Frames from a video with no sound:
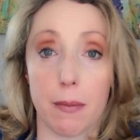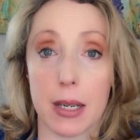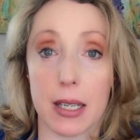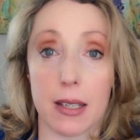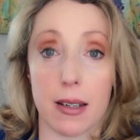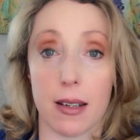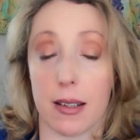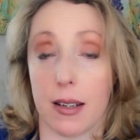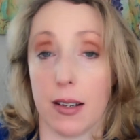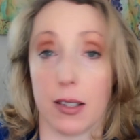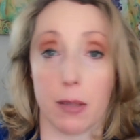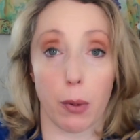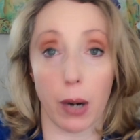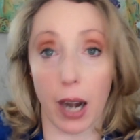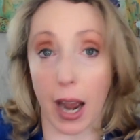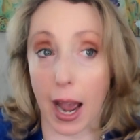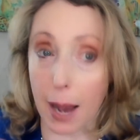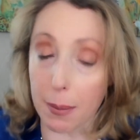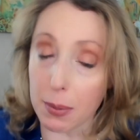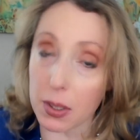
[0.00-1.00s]
business is.
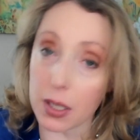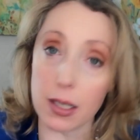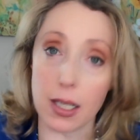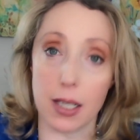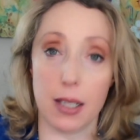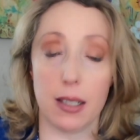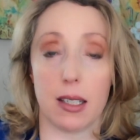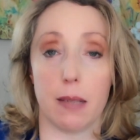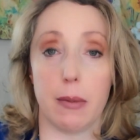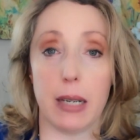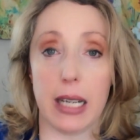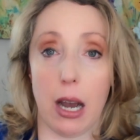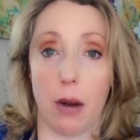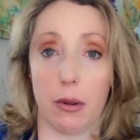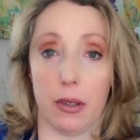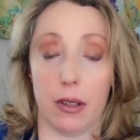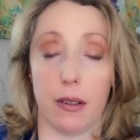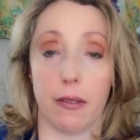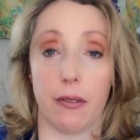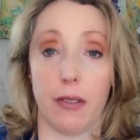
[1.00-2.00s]
Perhaps it needs to be
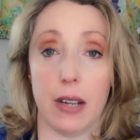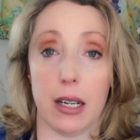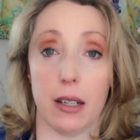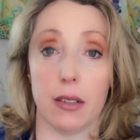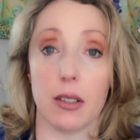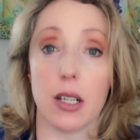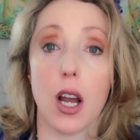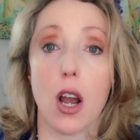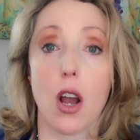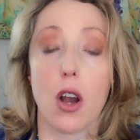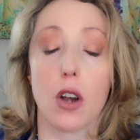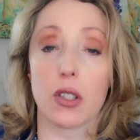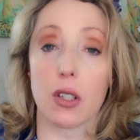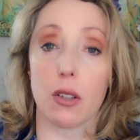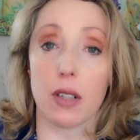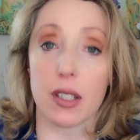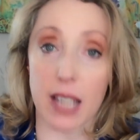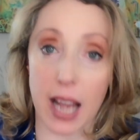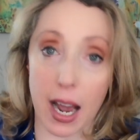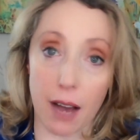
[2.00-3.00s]
out in the field. So
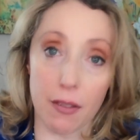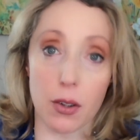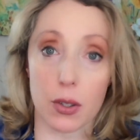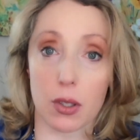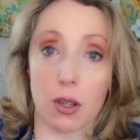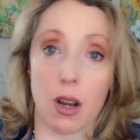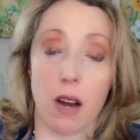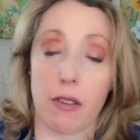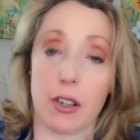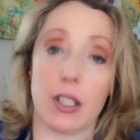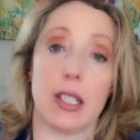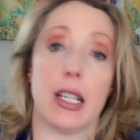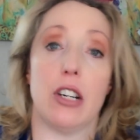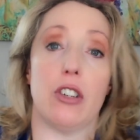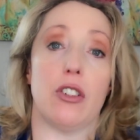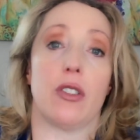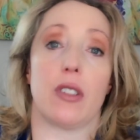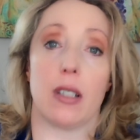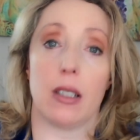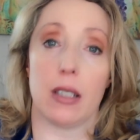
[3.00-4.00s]
let's have those
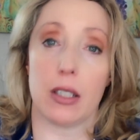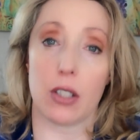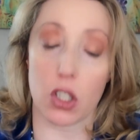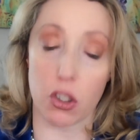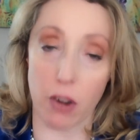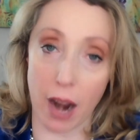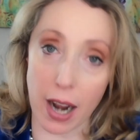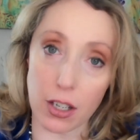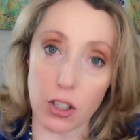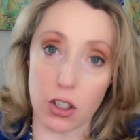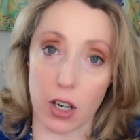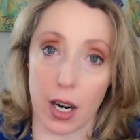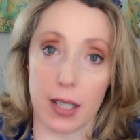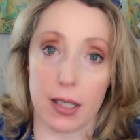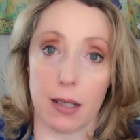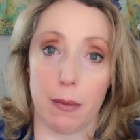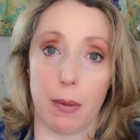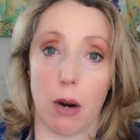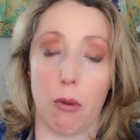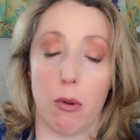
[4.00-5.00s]
conversations and let's
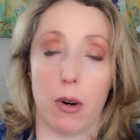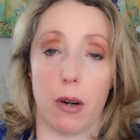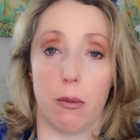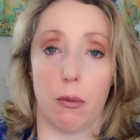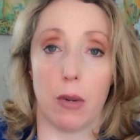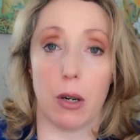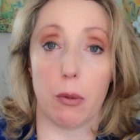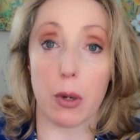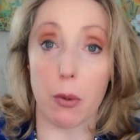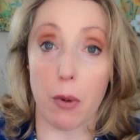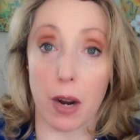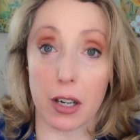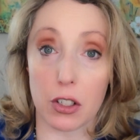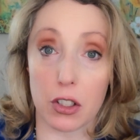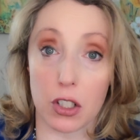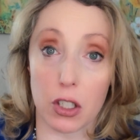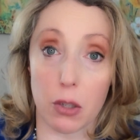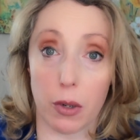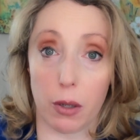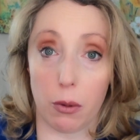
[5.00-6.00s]
strategize about what we want
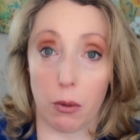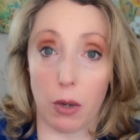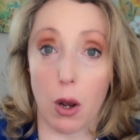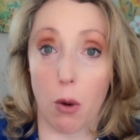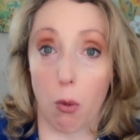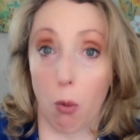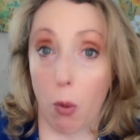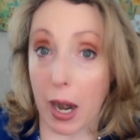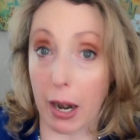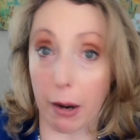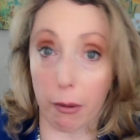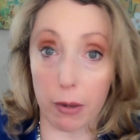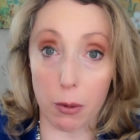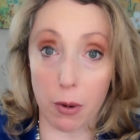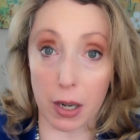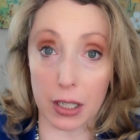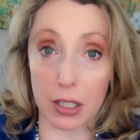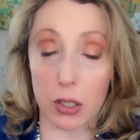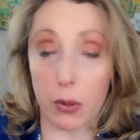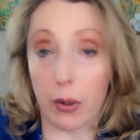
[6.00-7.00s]
to do and where we
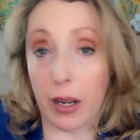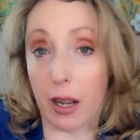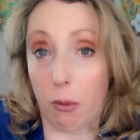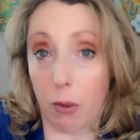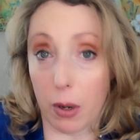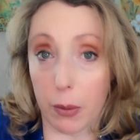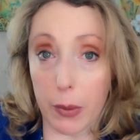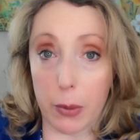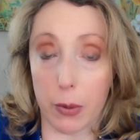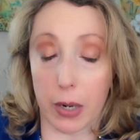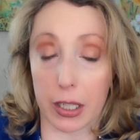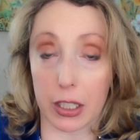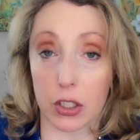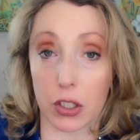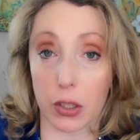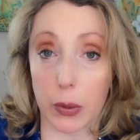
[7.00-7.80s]
want to do it and when we want to